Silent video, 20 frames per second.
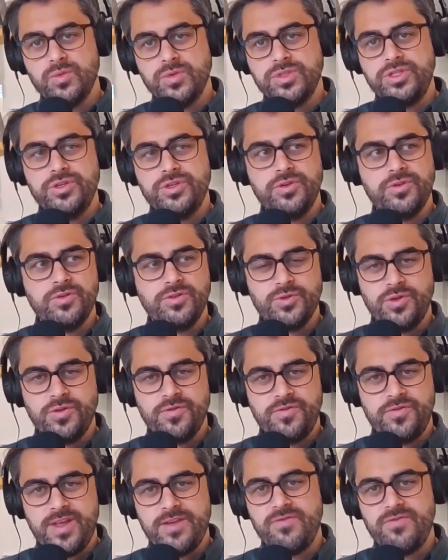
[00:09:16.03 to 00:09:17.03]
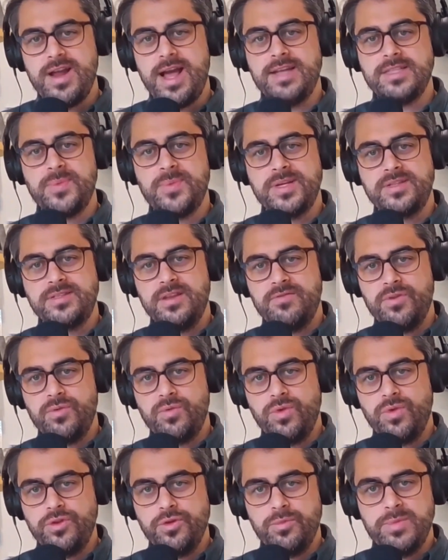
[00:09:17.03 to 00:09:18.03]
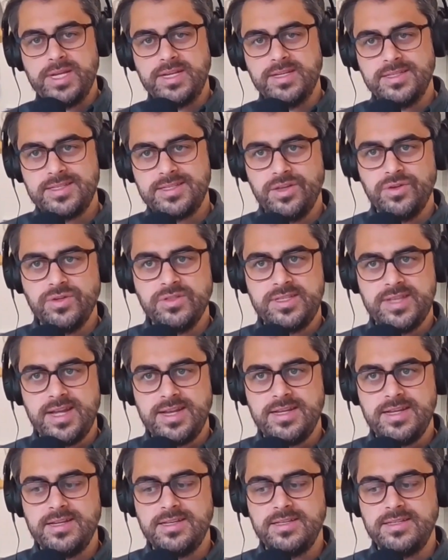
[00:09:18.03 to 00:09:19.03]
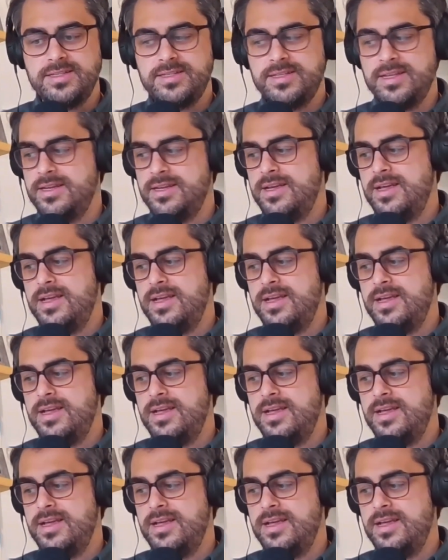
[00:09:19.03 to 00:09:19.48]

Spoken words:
What's your sort of favorite aspect of it? What your biggest skill set is?